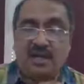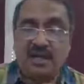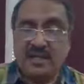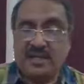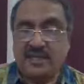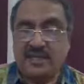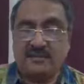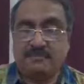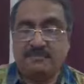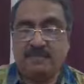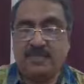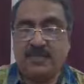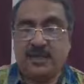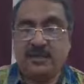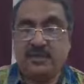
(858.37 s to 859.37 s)
letter.
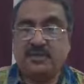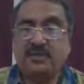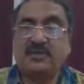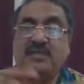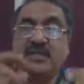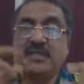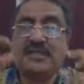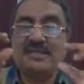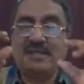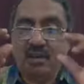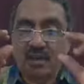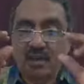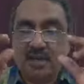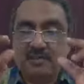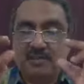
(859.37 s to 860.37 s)
So the
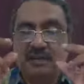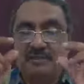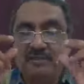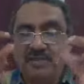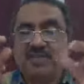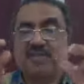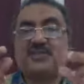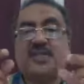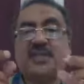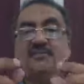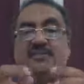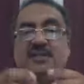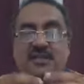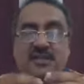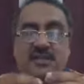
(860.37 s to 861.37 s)
document which they
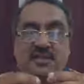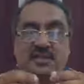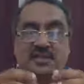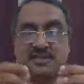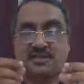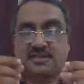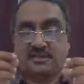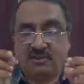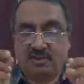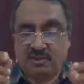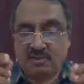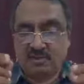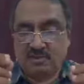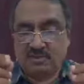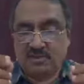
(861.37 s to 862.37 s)
have written is
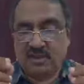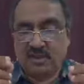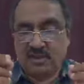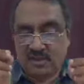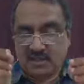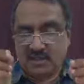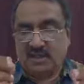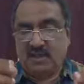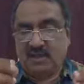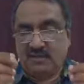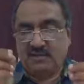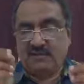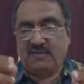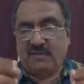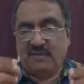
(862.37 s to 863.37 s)
wrong. So
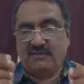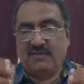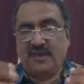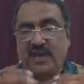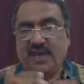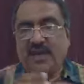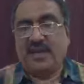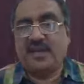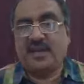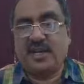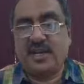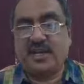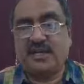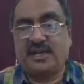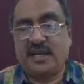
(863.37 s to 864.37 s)
if any
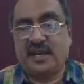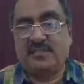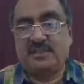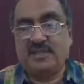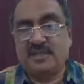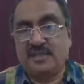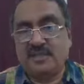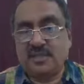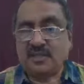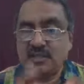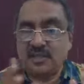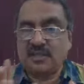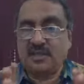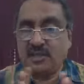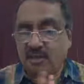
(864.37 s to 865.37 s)
incorrect name is
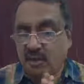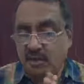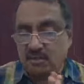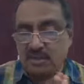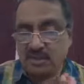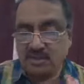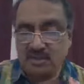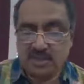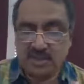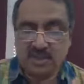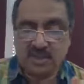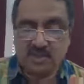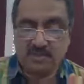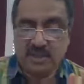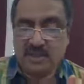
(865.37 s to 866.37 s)
written, then document is
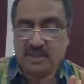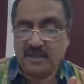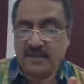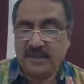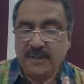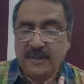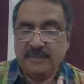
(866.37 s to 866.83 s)
treated to be